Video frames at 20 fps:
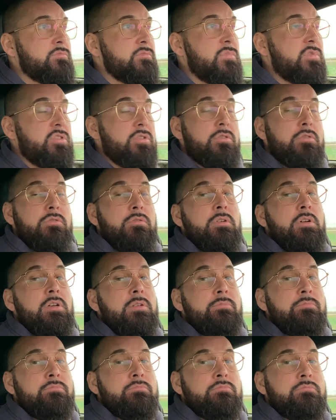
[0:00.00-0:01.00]

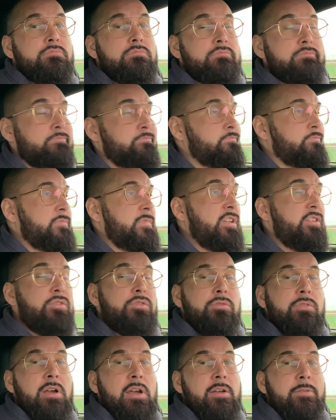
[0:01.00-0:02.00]
So let's
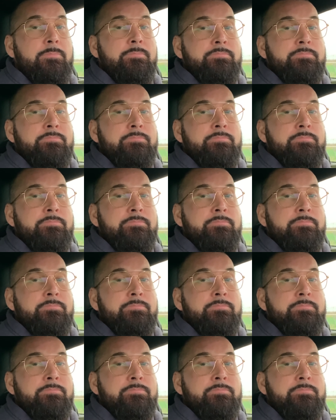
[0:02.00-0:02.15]
try.